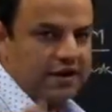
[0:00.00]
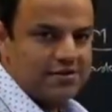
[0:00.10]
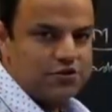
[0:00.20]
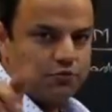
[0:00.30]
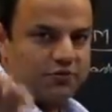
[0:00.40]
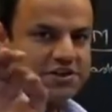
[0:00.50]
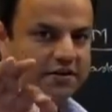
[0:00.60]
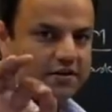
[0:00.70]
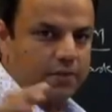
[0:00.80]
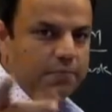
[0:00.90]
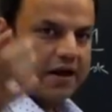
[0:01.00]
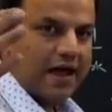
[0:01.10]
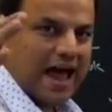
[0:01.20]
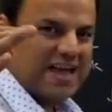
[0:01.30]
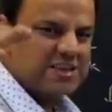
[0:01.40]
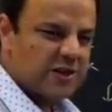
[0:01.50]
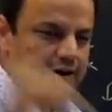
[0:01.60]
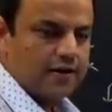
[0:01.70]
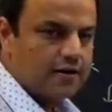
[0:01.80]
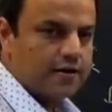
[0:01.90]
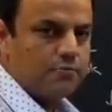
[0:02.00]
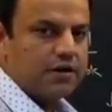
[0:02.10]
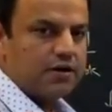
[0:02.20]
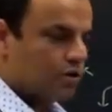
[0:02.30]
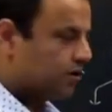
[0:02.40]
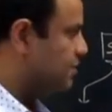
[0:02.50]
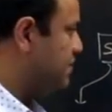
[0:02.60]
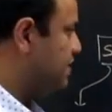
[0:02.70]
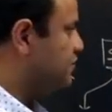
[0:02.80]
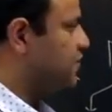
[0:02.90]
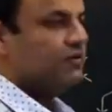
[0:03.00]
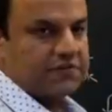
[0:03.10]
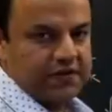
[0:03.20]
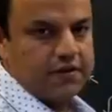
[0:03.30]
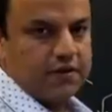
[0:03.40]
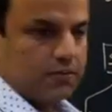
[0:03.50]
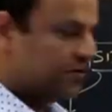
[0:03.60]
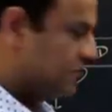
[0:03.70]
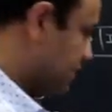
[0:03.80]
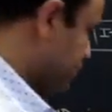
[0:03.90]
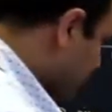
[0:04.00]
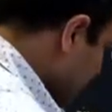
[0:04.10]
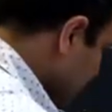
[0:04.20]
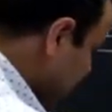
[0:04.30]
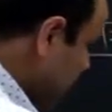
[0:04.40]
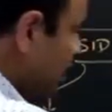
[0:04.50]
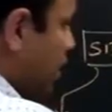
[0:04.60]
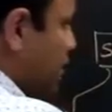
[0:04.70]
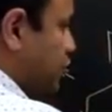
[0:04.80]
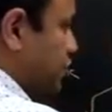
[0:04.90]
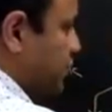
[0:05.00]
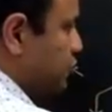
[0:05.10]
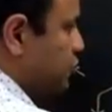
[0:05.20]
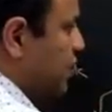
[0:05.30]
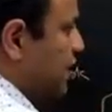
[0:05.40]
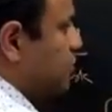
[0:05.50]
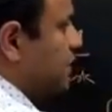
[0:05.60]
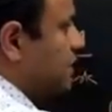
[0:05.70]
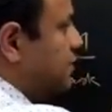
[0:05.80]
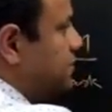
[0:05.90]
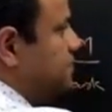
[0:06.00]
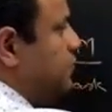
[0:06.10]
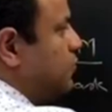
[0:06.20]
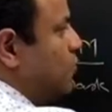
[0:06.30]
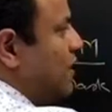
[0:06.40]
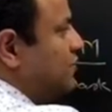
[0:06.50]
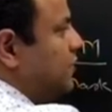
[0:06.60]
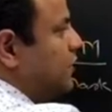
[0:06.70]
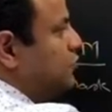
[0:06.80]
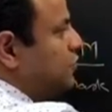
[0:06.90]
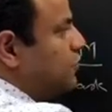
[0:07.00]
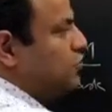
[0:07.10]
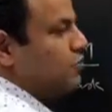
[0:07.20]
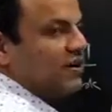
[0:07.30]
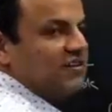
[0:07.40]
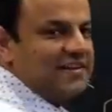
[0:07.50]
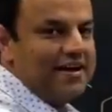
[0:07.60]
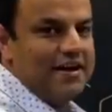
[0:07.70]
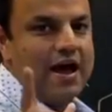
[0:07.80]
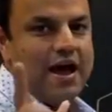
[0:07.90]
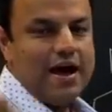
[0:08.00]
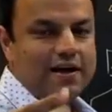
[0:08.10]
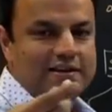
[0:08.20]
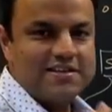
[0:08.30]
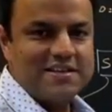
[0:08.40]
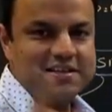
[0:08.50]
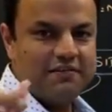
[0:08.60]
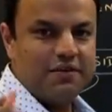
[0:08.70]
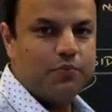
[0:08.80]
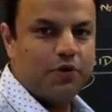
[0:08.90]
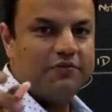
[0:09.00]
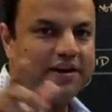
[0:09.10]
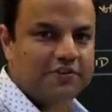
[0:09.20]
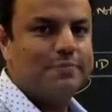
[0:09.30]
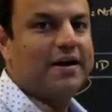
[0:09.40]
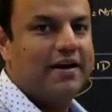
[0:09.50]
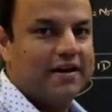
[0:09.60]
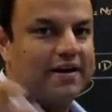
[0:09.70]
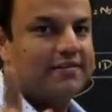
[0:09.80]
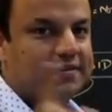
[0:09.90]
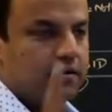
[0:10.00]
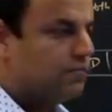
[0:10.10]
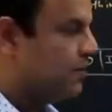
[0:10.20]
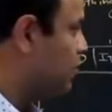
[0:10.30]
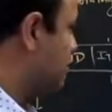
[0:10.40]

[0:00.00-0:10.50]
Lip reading: tells you which interrupt has occurred but not yet been serviced. In other words, it is pending. So suppose you get over here 100, you understand RST 7.5 is pending. It has occurred but not